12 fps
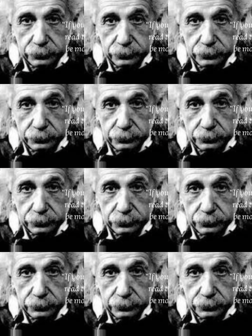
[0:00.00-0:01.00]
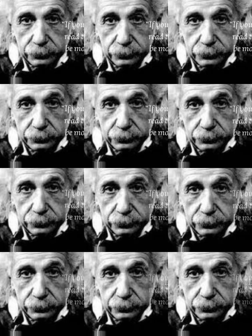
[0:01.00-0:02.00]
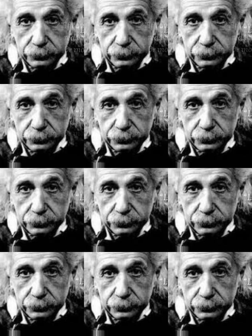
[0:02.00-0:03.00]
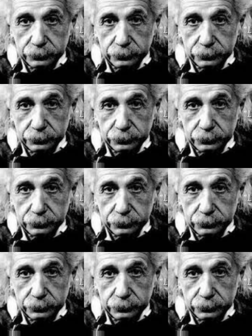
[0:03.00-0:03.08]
Nothing is said.